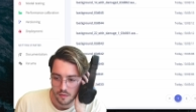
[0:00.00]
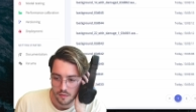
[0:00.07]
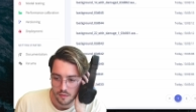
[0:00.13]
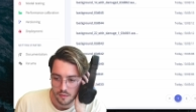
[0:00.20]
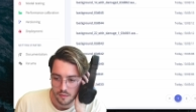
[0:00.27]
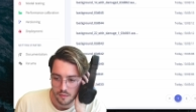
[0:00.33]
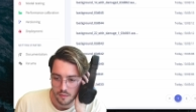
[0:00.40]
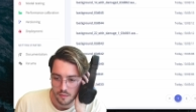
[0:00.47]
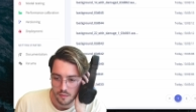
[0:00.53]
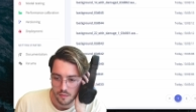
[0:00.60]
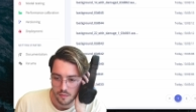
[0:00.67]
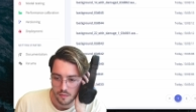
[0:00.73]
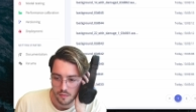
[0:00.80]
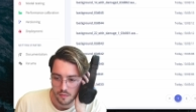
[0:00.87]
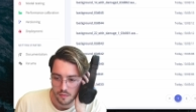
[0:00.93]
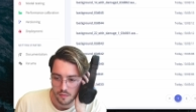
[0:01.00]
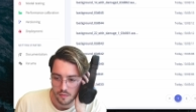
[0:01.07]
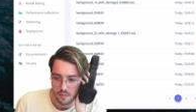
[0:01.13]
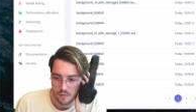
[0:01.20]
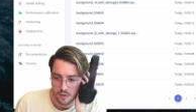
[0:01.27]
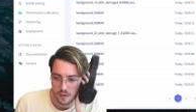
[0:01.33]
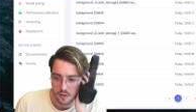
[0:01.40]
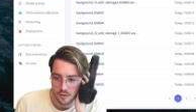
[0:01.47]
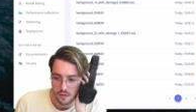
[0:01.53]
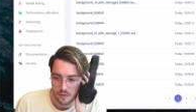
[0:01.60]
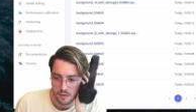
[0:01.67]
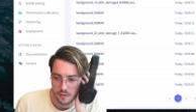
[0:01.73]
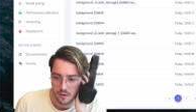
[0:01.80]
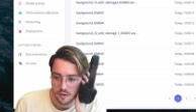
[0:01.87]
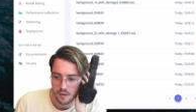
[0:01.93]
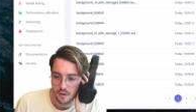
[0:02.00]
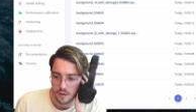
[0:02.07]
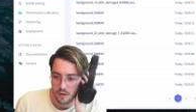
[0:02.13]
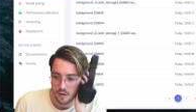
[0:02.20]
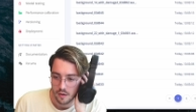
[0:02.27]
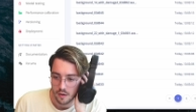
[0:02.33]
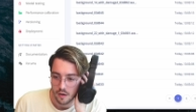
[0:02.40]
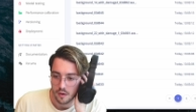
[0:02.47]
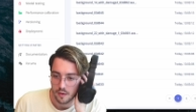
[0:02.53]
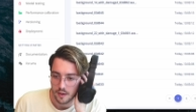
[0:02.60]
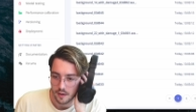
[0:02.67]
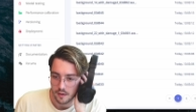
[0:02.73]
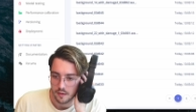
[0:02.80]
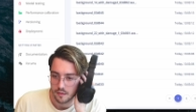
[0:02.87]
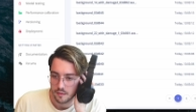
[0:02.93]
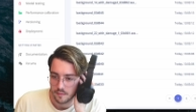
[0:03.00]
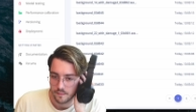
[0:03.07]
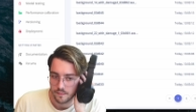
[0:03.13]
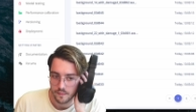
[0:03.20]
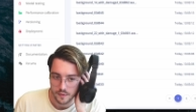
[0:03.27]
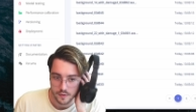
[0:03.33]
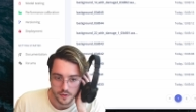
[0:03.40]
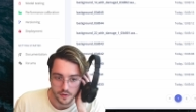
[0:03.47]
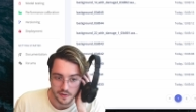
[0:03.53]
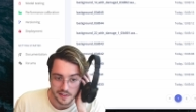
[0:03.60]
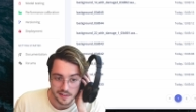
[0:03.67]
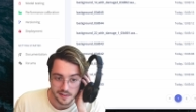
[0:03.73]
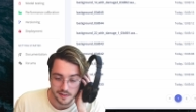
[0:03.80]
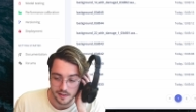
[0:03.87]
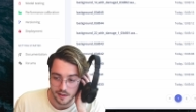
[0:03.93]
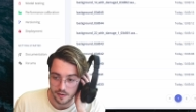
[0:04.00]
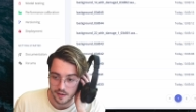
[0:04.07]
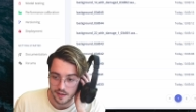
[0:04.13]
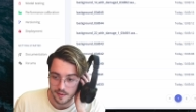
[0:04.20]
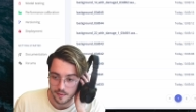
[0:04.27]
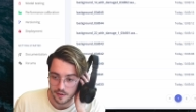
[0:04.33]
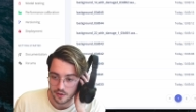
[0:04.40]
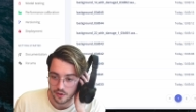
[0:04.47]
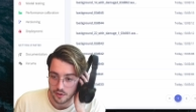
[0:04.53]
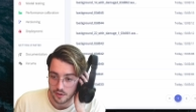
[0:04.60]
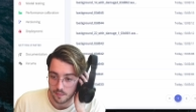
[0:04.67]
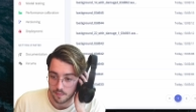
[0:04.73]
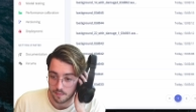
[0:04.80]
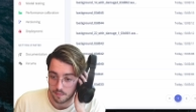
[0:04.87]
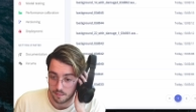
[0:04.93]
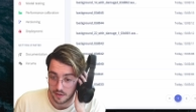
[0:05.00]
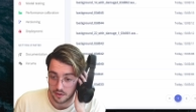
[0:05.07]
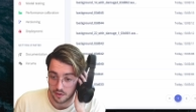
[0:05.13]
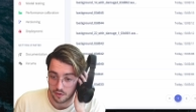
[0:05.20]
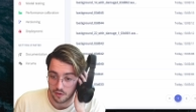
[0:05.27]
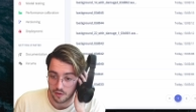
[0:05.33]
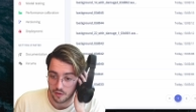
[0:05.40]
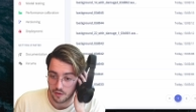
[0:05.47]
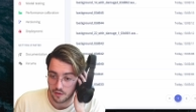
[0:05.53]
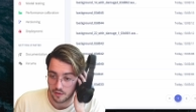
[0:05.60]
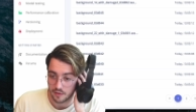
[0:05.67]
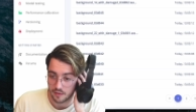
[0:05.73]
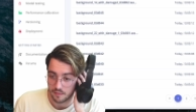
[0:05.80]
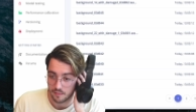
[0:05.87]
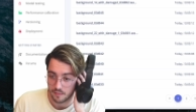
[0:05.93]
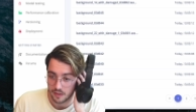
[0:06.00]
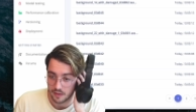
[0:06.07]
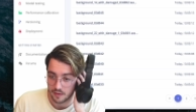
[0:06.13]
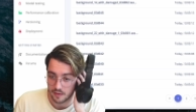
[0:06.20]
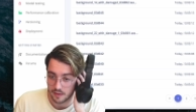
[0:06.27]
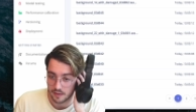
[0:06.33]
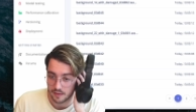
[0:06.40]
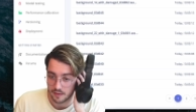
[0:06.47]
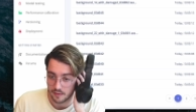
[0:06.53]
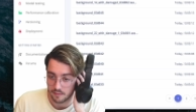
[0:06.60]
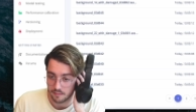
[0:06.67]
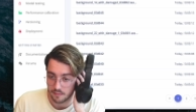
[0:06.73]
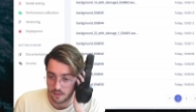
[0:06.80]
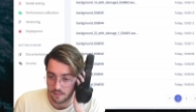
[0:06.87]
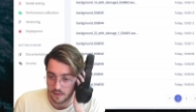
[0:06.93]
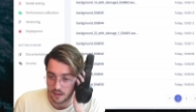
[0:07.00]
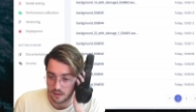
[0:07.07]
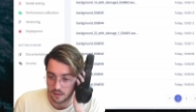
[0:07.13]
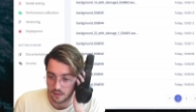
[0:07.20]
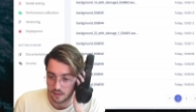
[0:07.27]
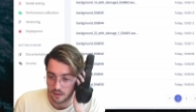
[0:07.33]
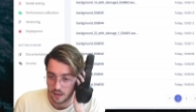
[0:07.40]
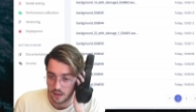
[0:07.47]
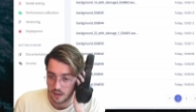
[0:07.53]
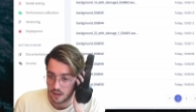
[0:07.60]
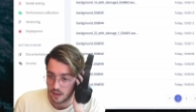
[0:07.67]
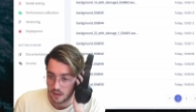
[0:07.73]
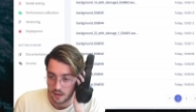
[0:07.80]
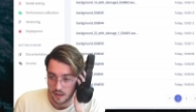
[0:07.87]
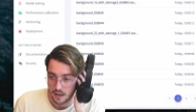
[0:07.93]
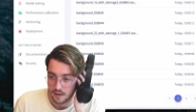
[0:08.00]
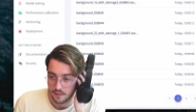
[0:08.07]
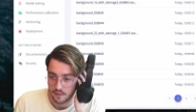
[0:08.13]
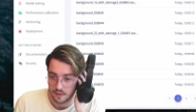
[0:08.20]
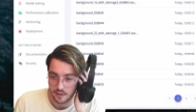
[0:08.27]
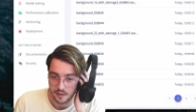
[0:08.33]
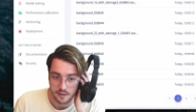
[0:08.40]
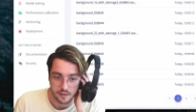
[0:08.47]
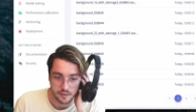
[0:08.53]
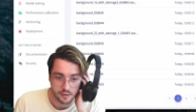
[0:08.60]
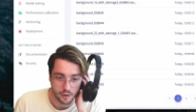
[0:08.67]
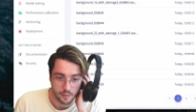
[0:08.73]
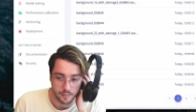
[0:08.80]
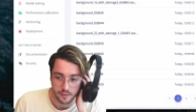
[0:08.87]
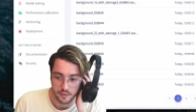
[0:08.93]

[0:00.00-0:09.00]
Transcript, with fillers: two three okay so this is our damage it, it occurred in this event after this it stopped